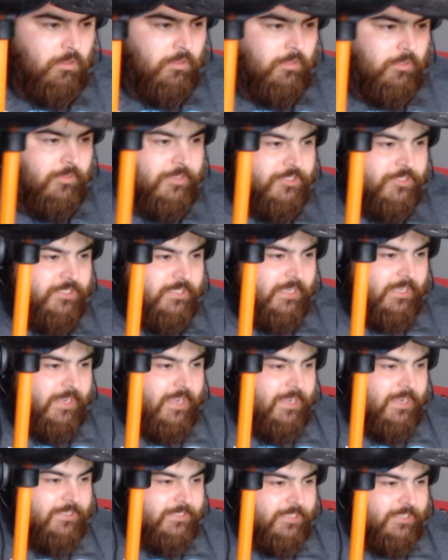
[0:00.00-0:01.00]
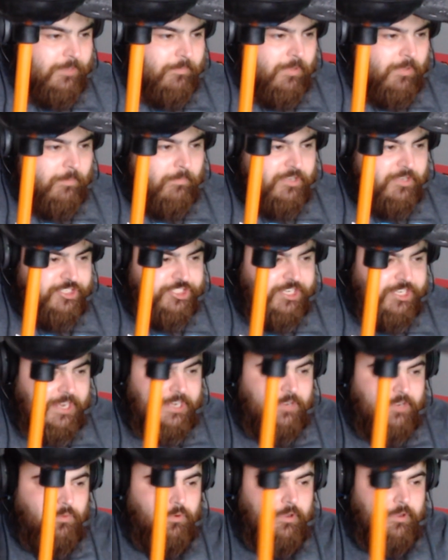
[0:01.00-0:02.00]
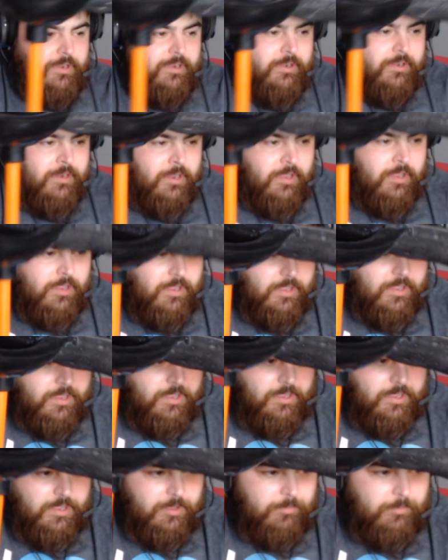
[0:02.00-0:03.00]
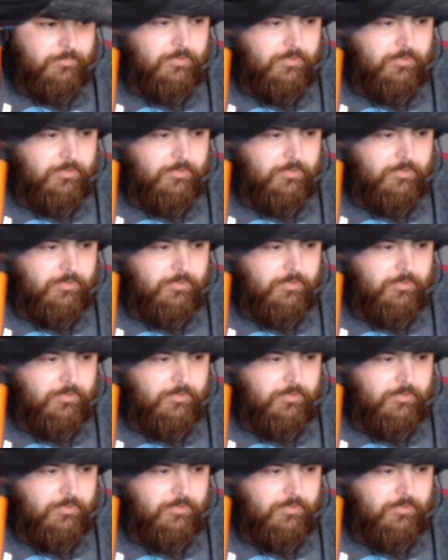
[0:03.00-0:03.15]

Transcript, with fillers: This is a custom machete one. Um,